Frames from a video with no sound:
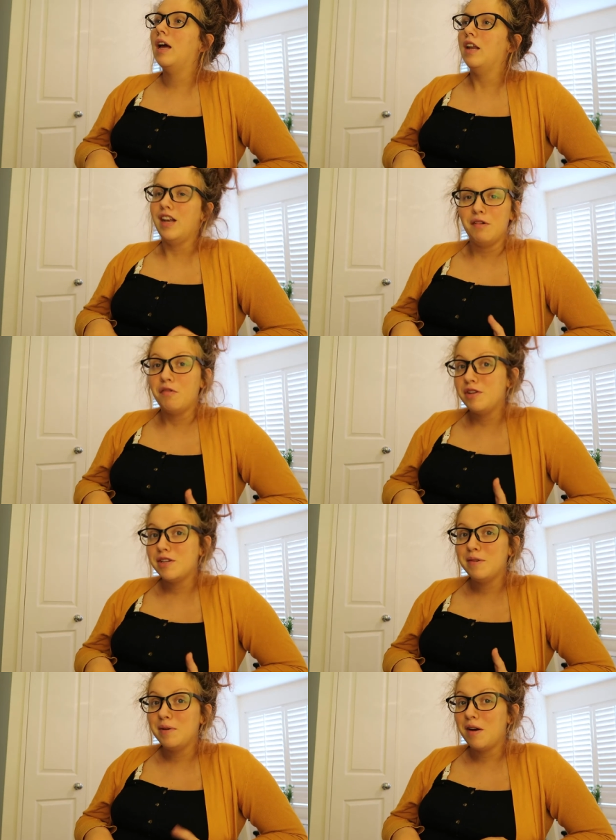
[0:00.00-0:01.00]
And now
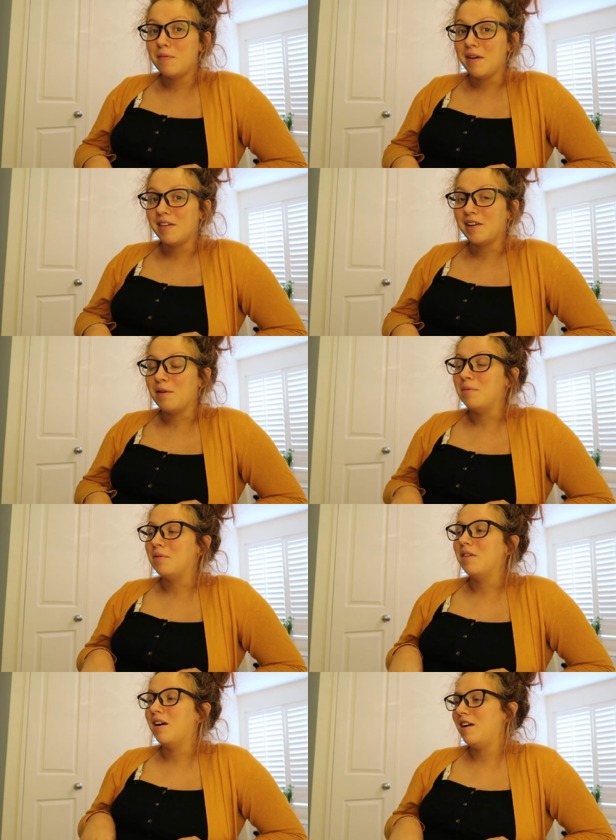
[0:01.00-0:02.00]
officially we are a married
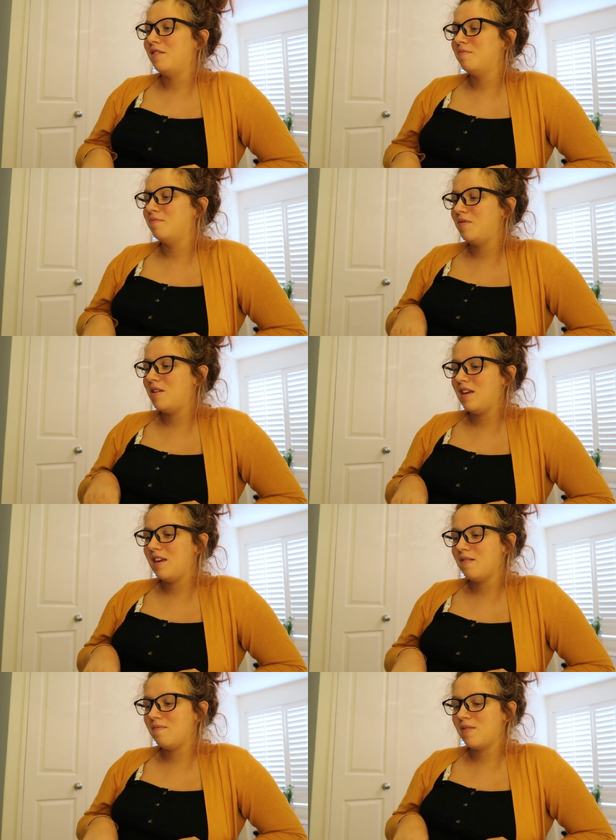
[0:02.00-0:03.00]
couple. Um,
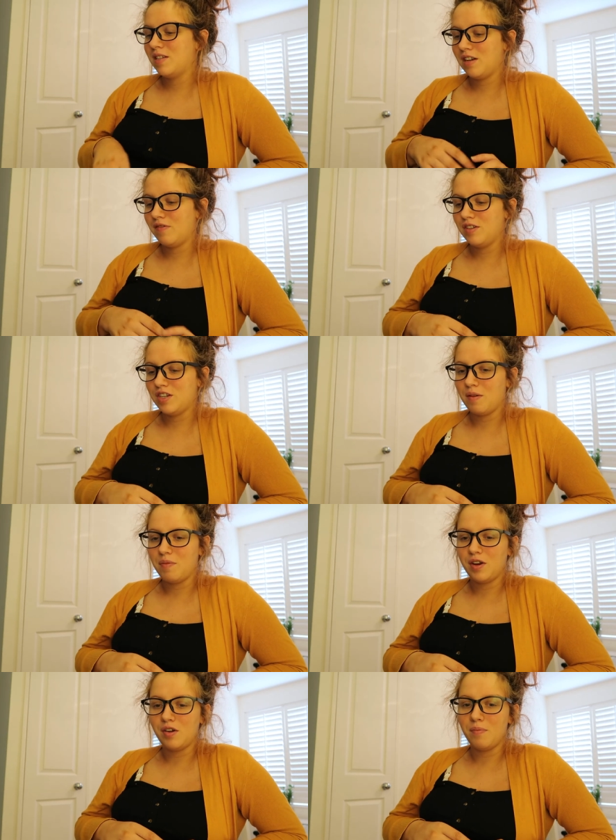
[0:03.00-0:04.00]
we, myself and Sharon
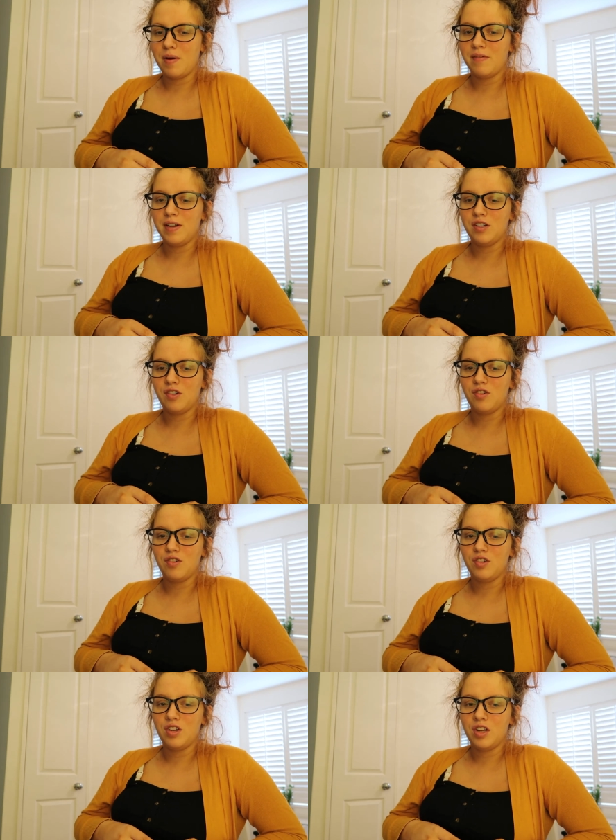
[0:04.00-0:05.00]
went and got married
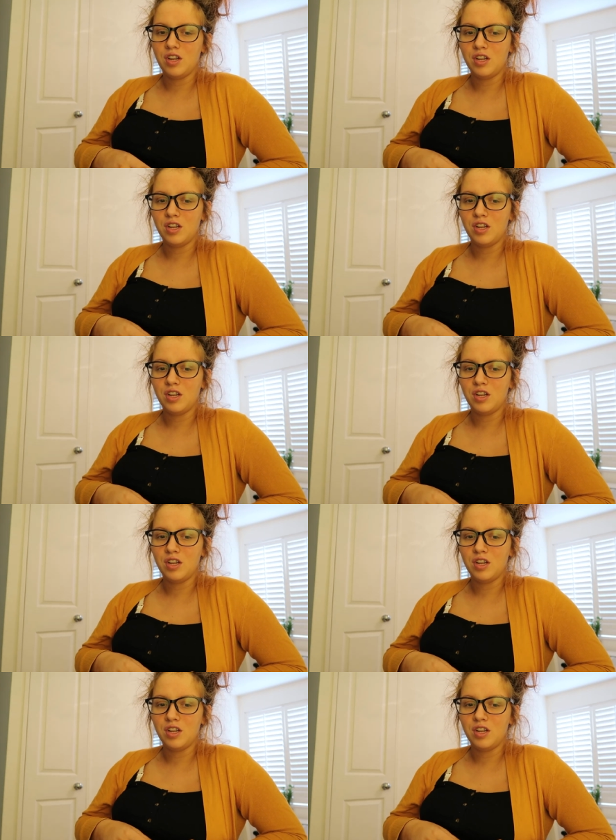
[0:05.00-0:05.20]
on